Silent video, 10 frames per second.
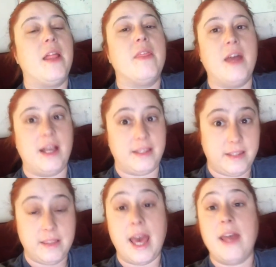
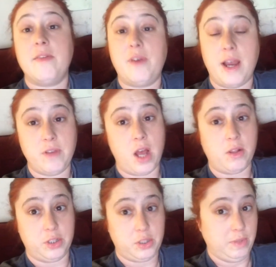Thus, that
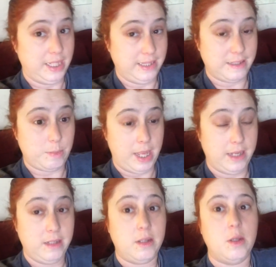$5 you didn't
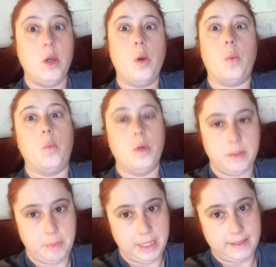spend
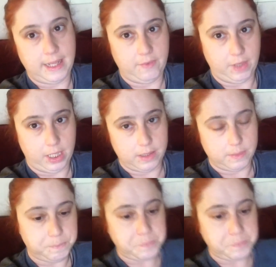would be savings.